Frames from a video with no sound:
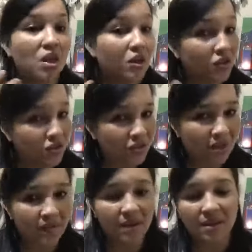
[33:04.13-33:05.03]
not just
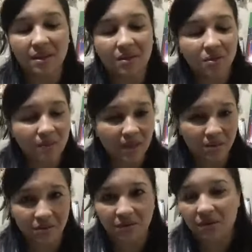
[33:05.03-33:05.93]
ability, it could be a
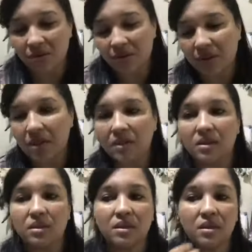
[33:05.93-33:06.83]
lot of other things,